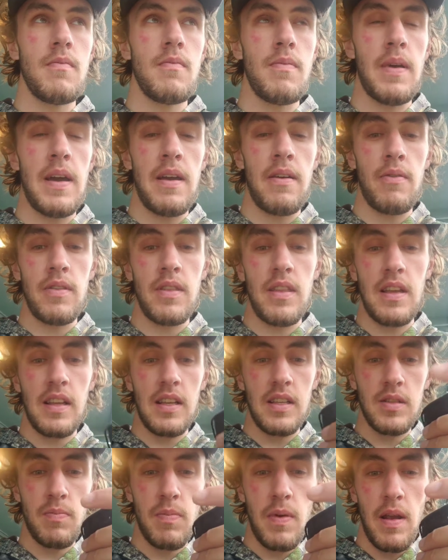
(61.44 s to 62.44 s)
with like a
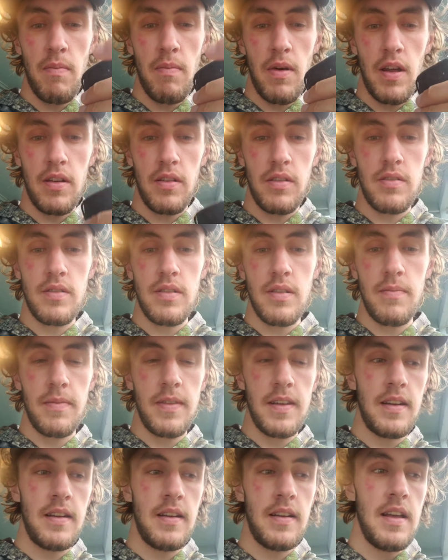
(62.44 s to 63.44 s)
spray bottle or
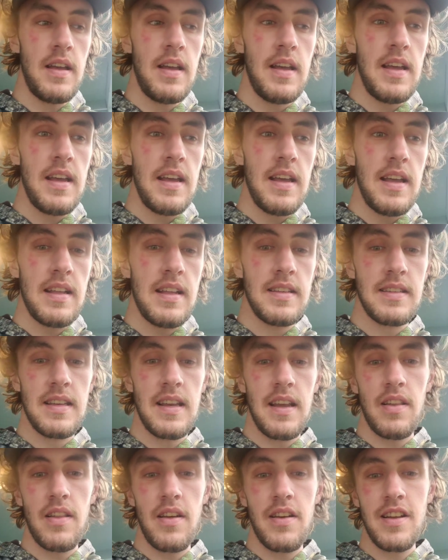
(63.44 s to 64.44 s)
something and see
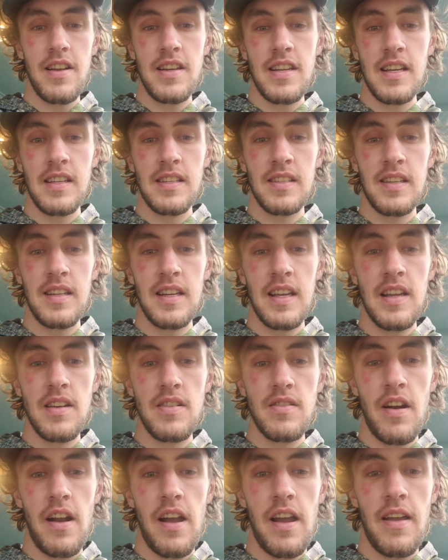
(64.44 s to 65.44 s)
how long it takes it to get
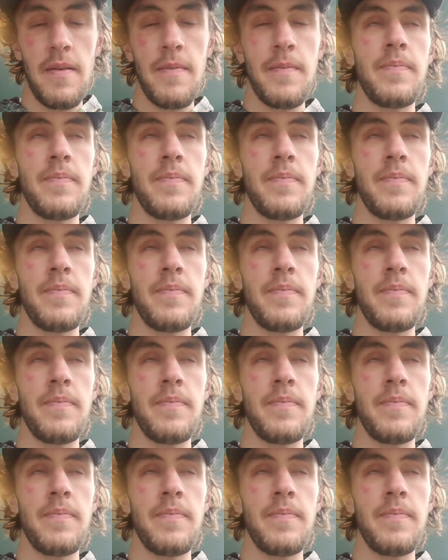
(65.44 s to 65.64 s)
dry.